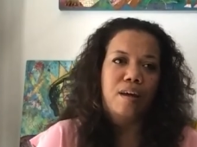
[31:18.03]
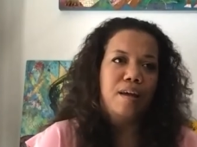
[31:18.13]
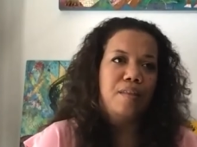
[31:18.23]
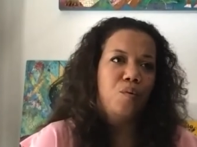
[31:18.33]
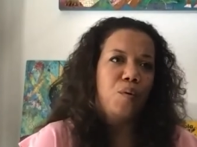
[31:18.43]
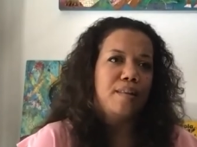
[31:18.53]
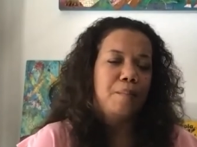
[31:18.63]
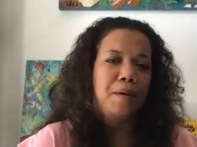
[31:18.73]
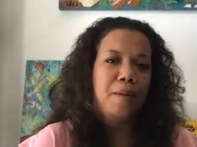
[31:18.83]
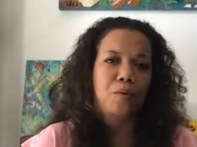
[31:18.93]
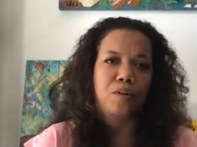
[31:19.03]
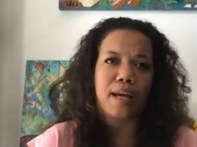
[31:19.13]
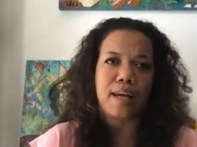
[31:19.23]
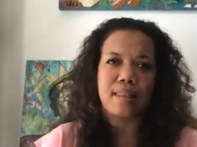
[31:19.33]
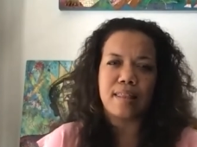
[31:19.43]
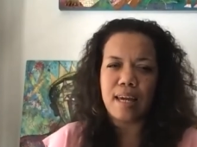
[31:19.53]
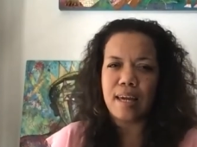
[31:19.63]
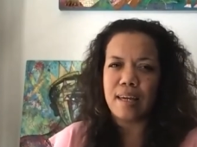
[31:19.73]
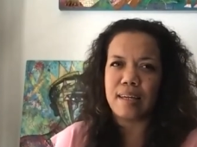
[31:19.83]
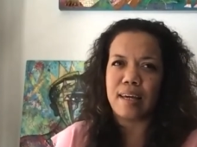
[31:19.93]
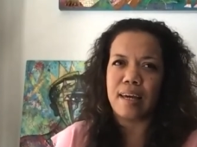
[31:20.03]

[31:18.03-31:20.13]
in the way that people like think,